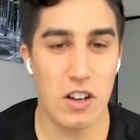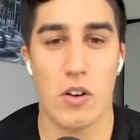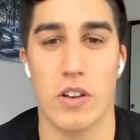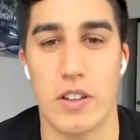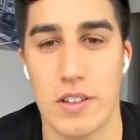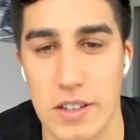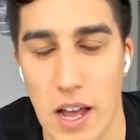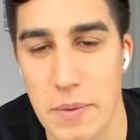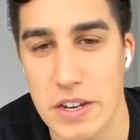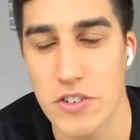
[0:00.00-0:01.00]
No,
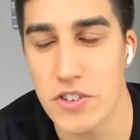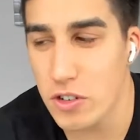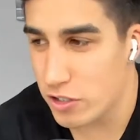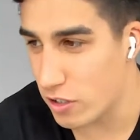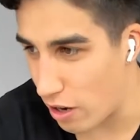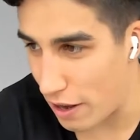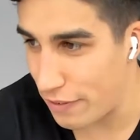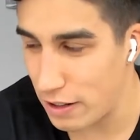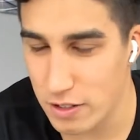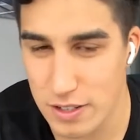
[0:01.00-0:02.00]
I mean you drew a graph
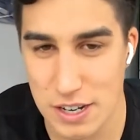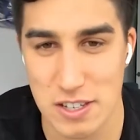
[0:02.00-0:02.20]
and it looks like the